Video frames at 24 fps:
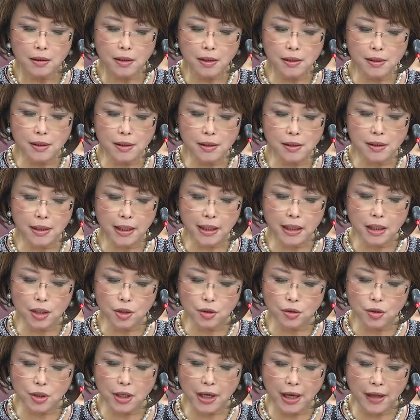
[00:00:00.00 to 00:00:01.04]
This is
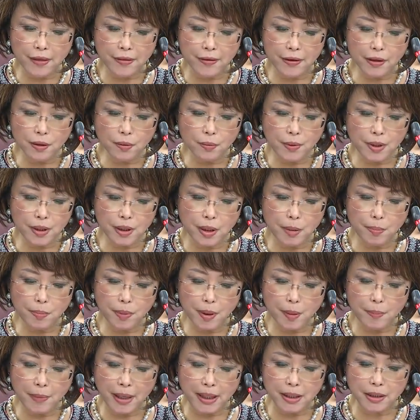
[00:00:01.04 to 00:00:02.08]
taken together with the
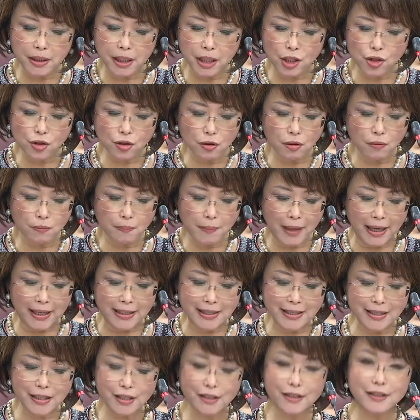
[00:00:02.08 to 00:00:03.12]
implementation of
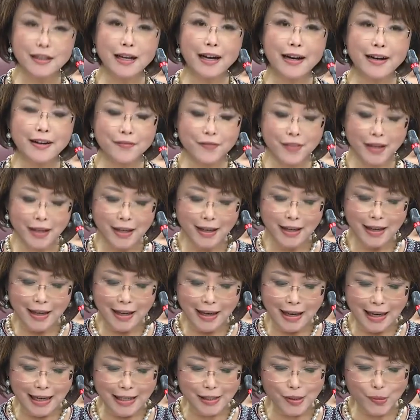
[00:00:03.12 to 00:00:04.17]
MediShield Life,
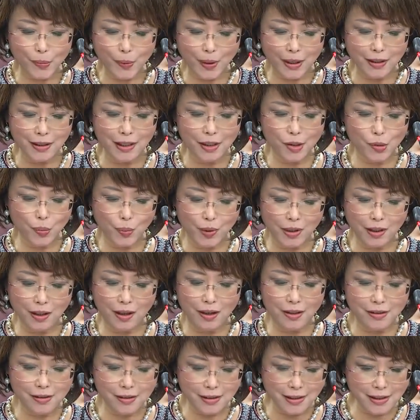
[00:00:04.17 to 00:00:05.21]
as well as with
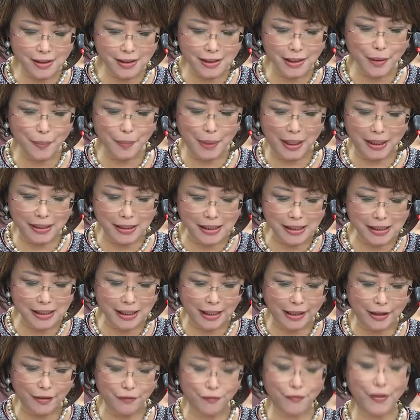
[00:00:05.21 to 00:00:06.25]
our existing
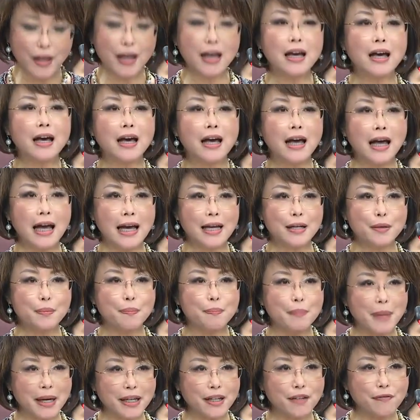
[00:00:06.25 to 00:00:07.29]
MediSave and
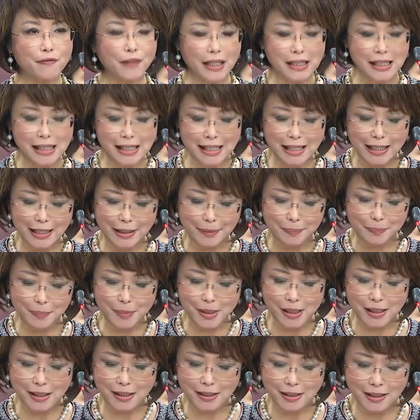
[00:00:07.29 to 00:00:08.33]
MediFund schemes.
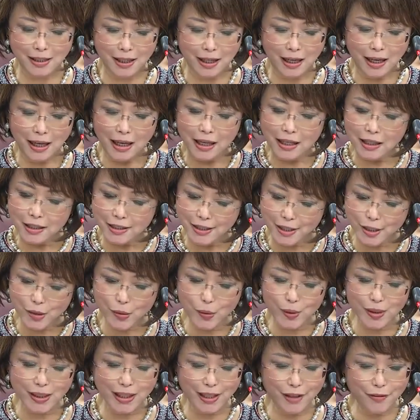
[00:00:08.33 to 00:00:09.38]

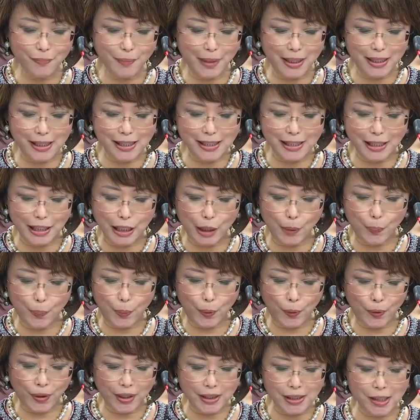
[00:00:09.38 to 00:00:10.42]
This will give many
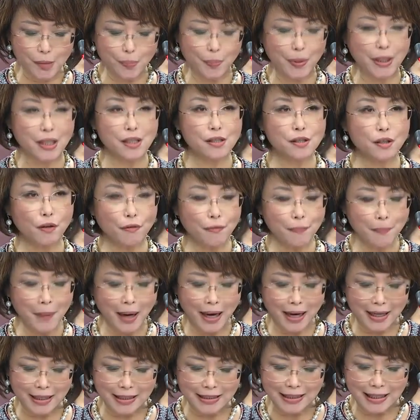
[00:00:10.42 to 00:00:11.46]
Singaporeans peace of
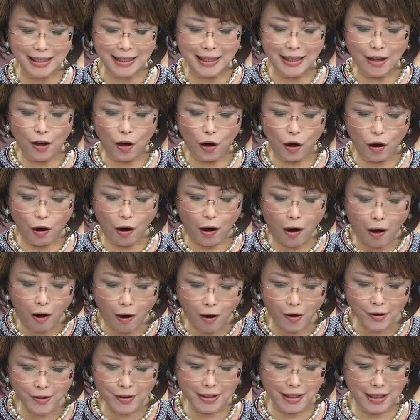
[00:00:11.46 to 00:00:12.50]
mind
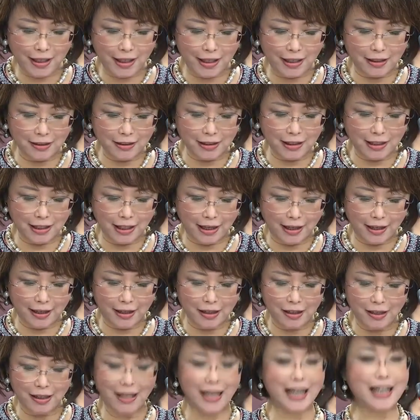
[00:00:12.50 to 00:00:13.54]
on their health
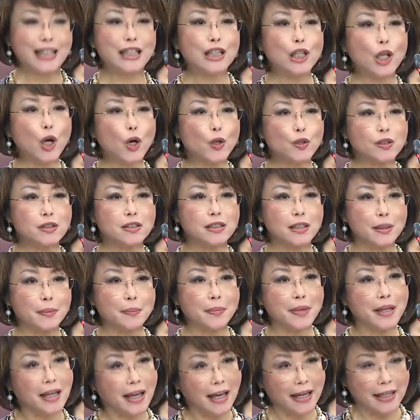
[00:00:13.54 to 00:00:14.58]
care and
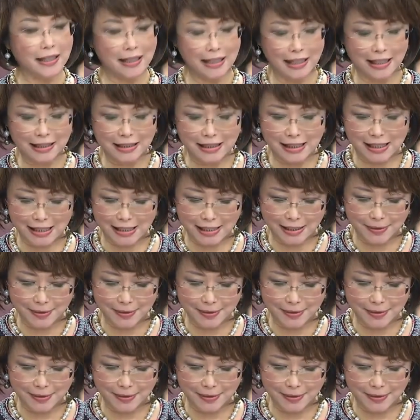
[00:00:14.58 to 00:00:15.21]
long-term care needs.